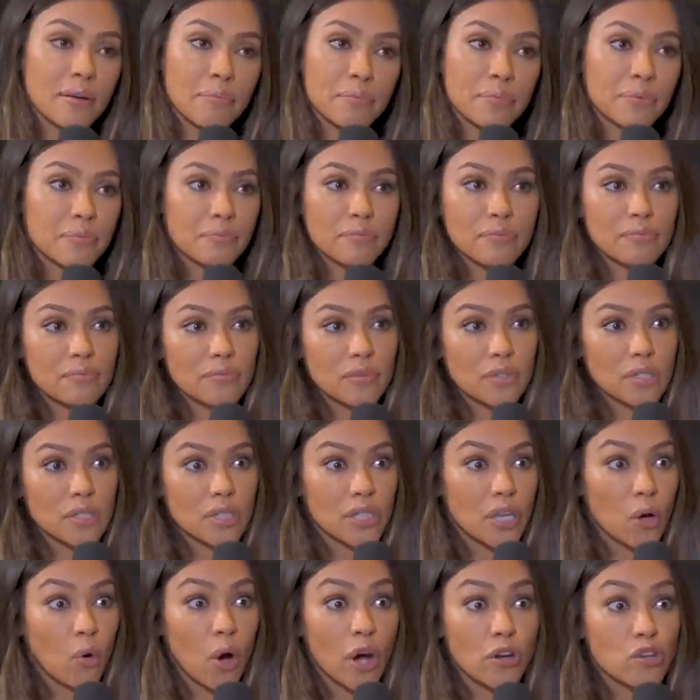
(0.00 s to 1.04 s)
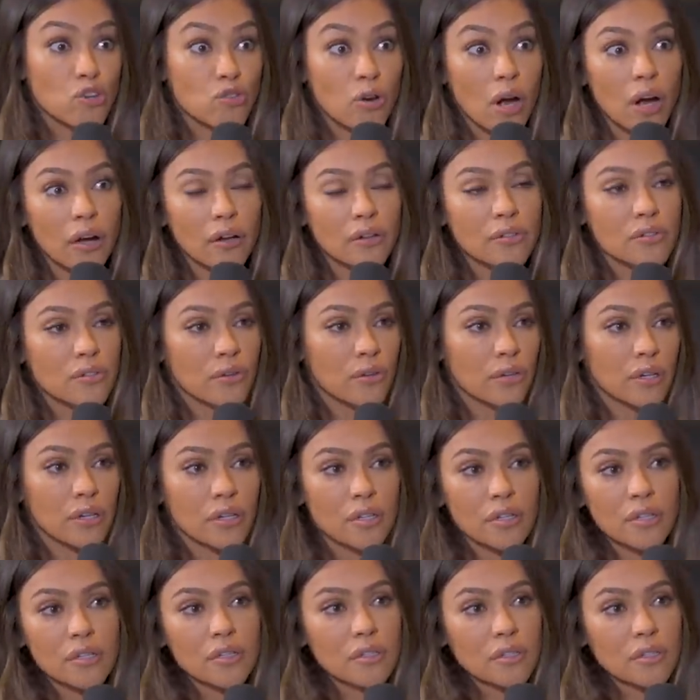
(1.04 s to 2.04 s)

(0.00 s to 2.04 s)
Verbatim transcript: up, you know, on drugs or,